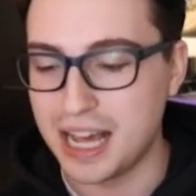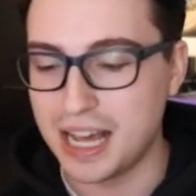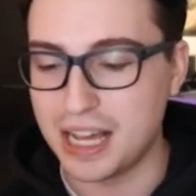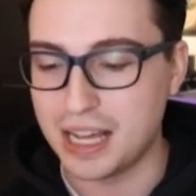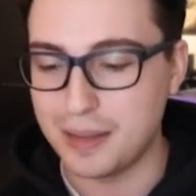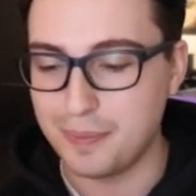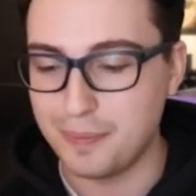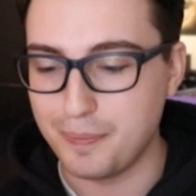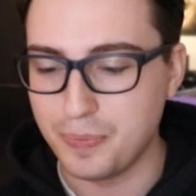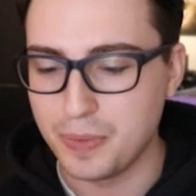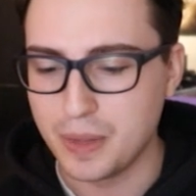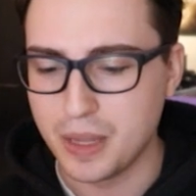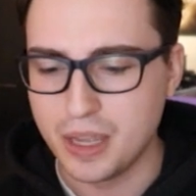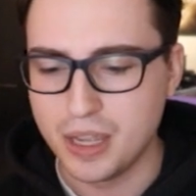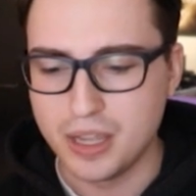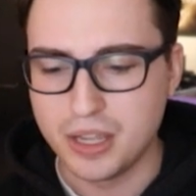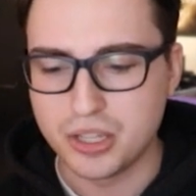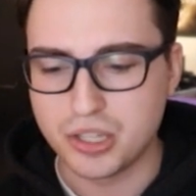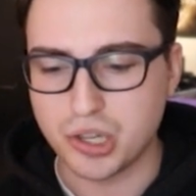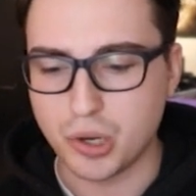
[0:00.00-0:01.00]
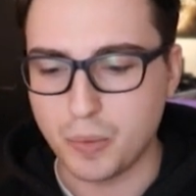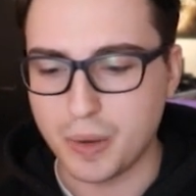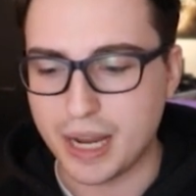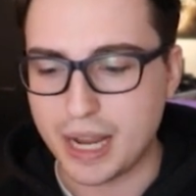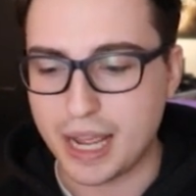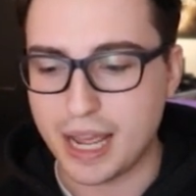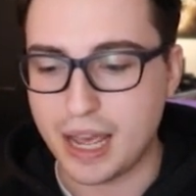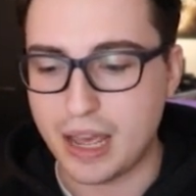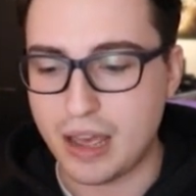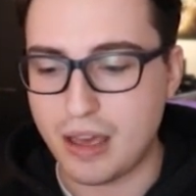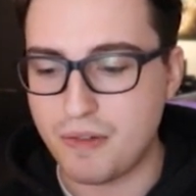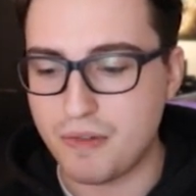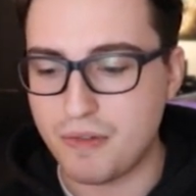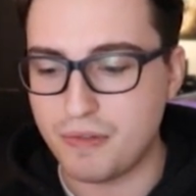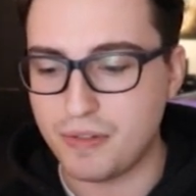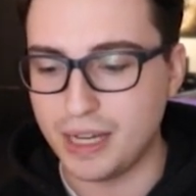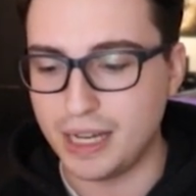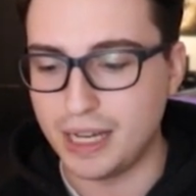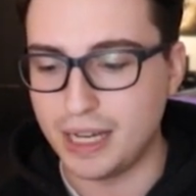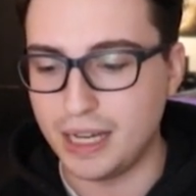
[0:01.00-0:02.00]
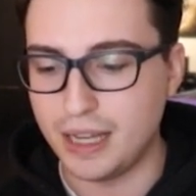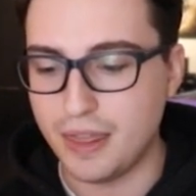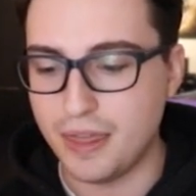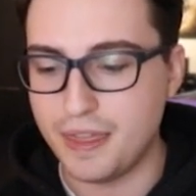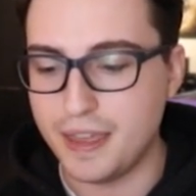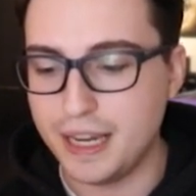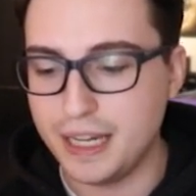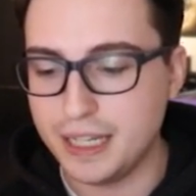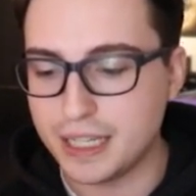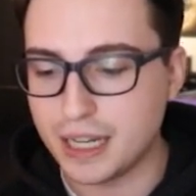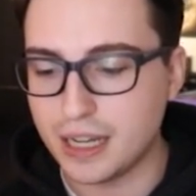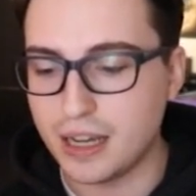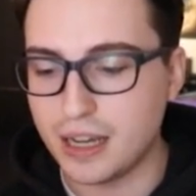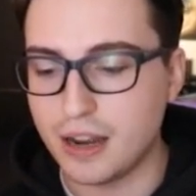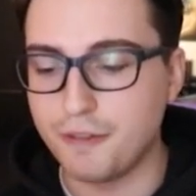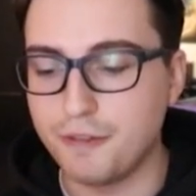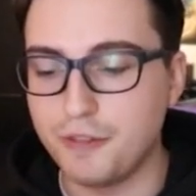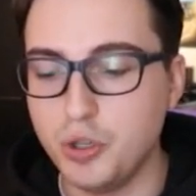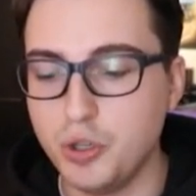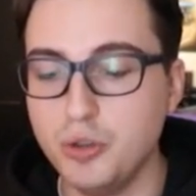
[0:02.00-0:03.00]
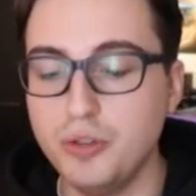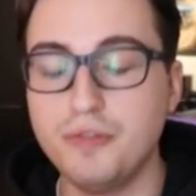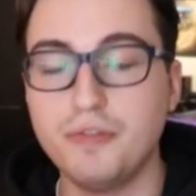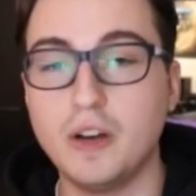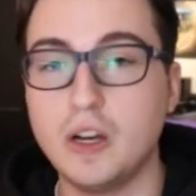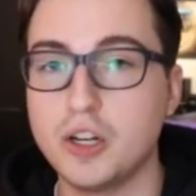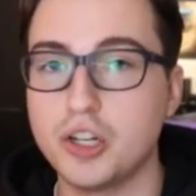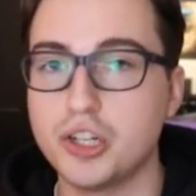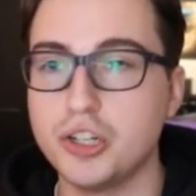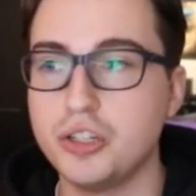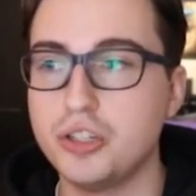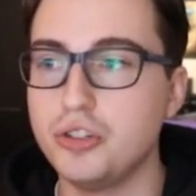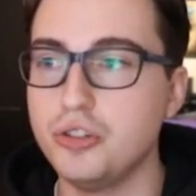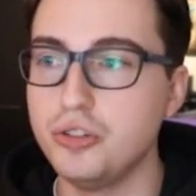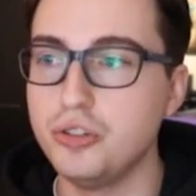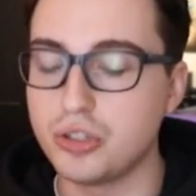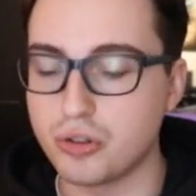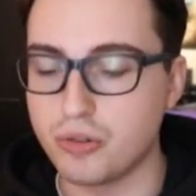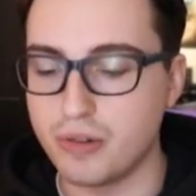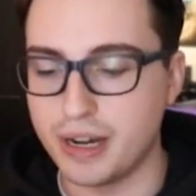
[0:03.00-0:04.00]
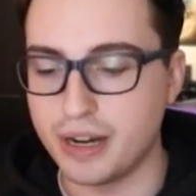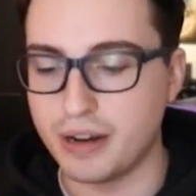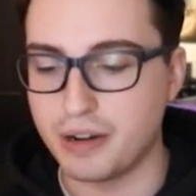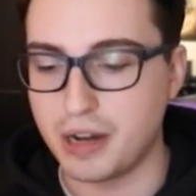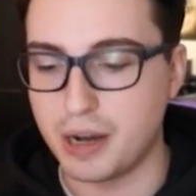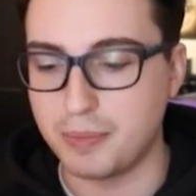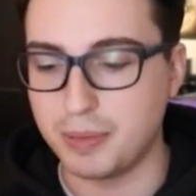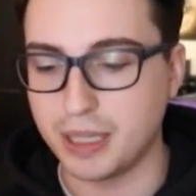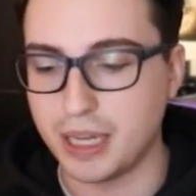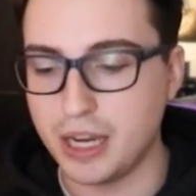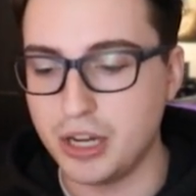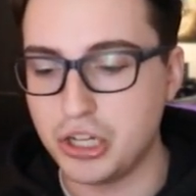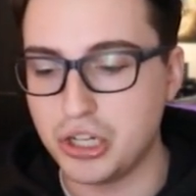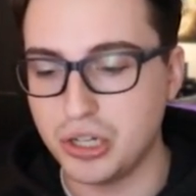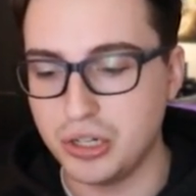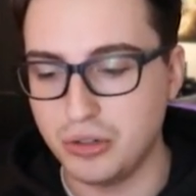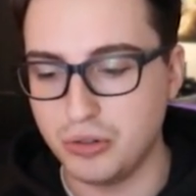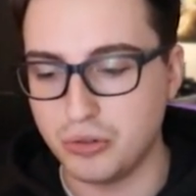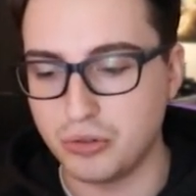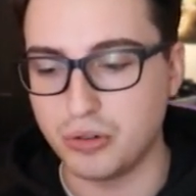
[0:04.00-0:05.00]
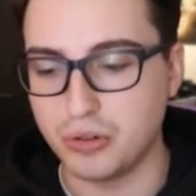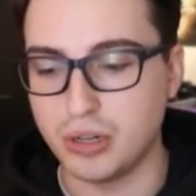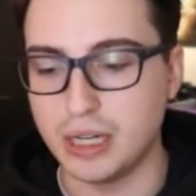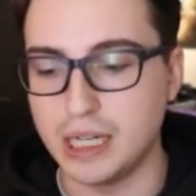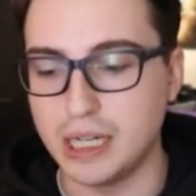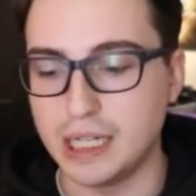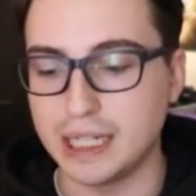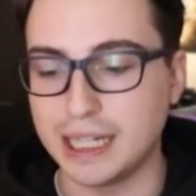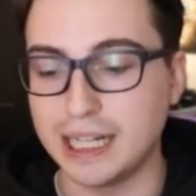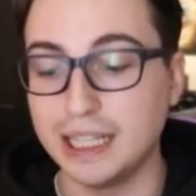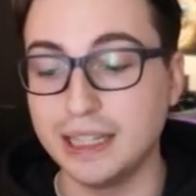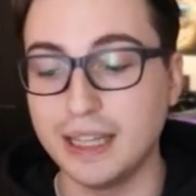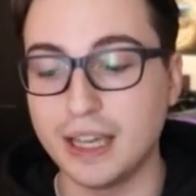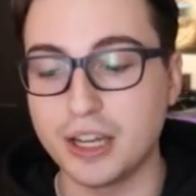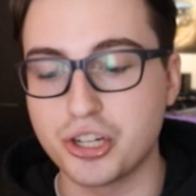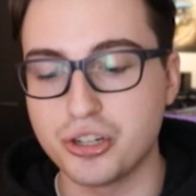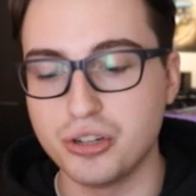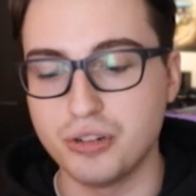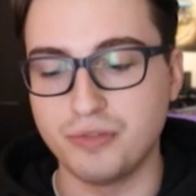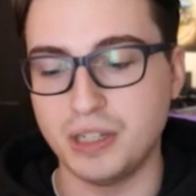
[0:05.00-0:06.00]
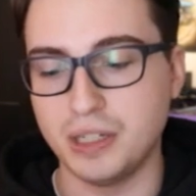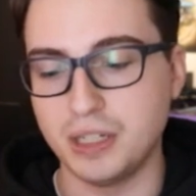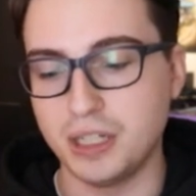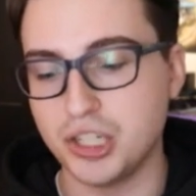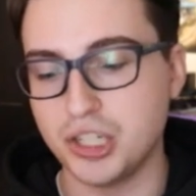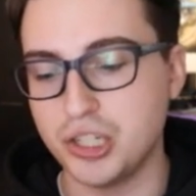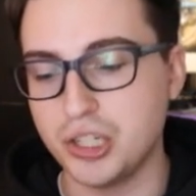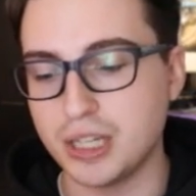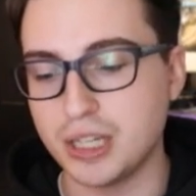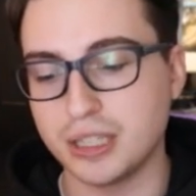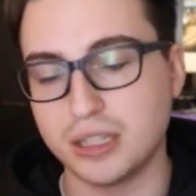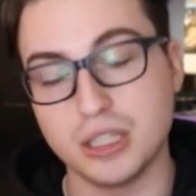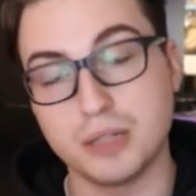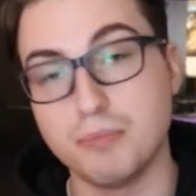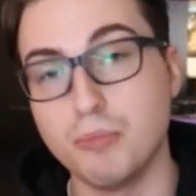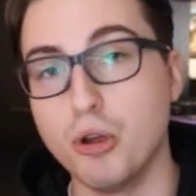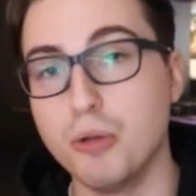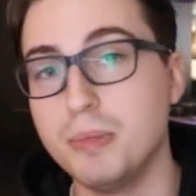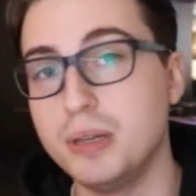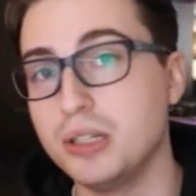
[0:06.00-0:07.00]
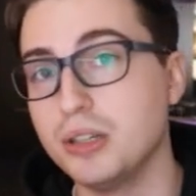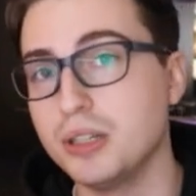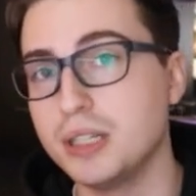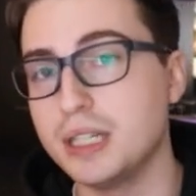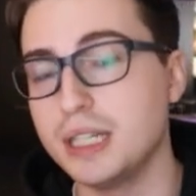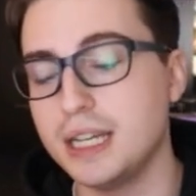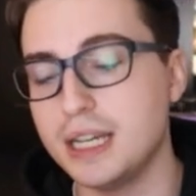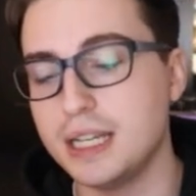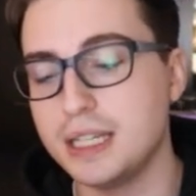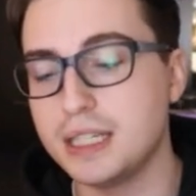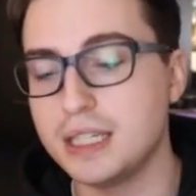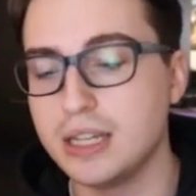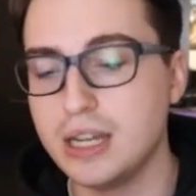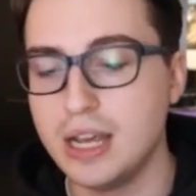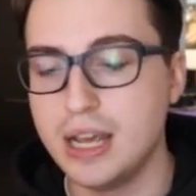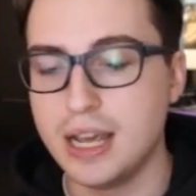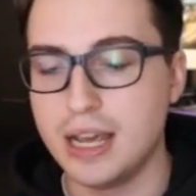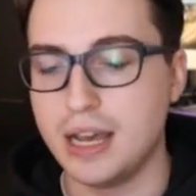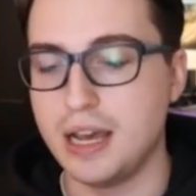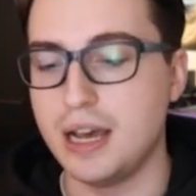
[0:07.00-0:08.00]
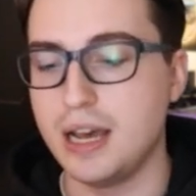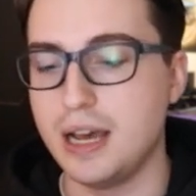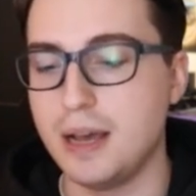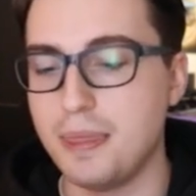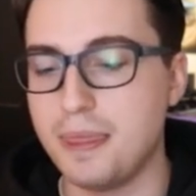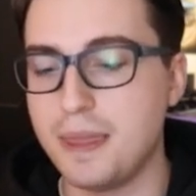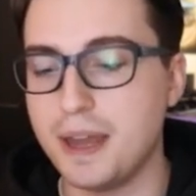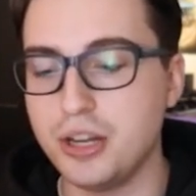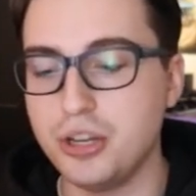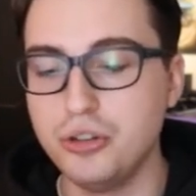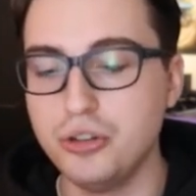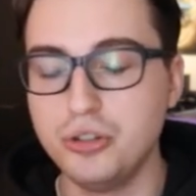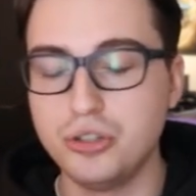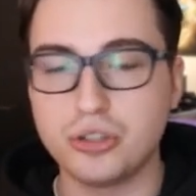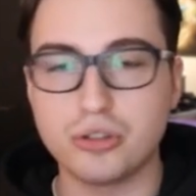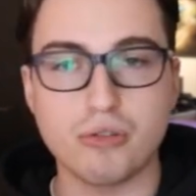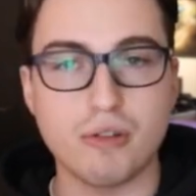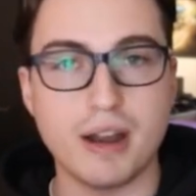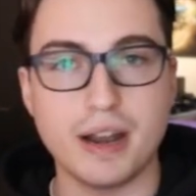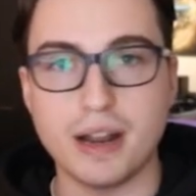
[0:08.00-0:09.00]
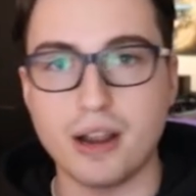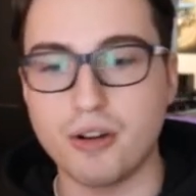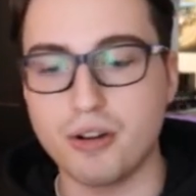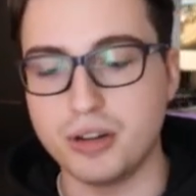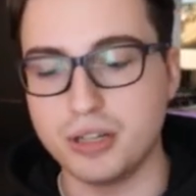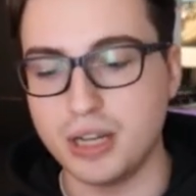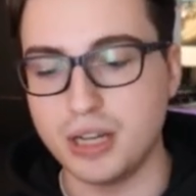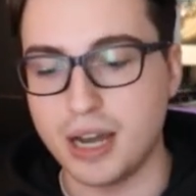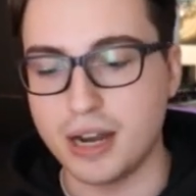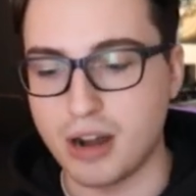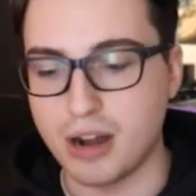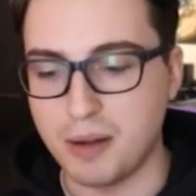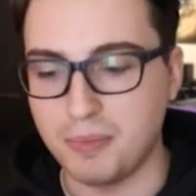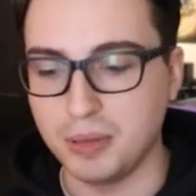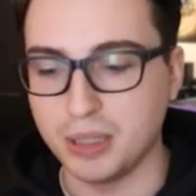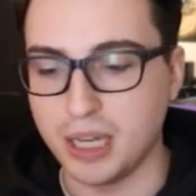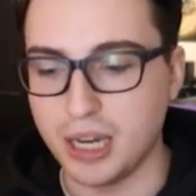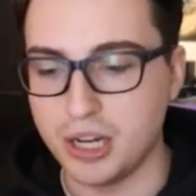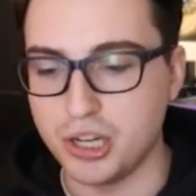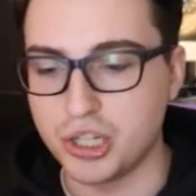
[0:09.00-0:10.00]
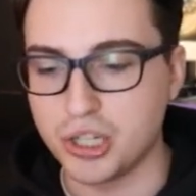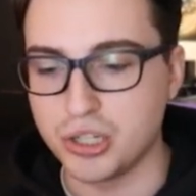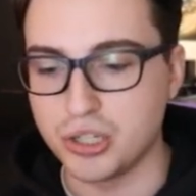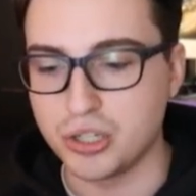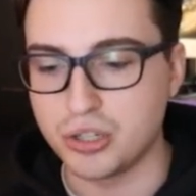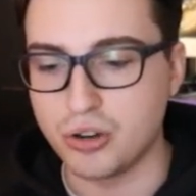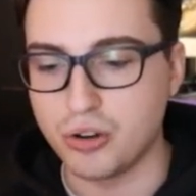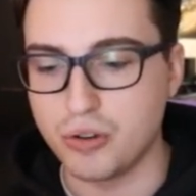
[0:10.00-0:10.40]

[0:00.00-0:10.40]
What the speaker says: So we have, these are a few functions used throughout our application, or a collection of functions like this moment.ts that are used throughout our entire application.